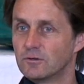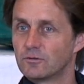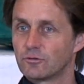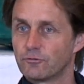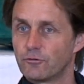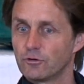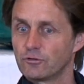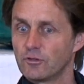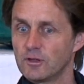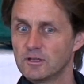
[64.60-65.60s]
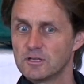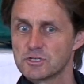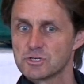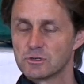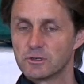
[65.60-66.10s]
So first the
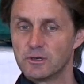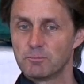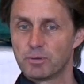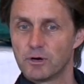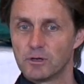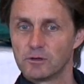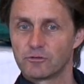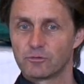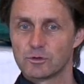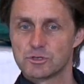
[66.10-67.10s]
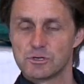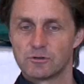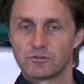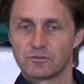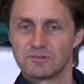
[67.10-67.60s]
initial impulse, which
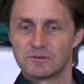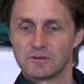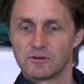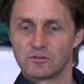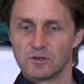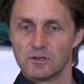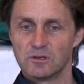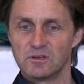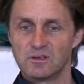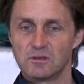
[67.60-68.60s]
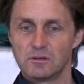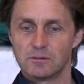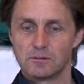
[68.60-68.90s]
is this and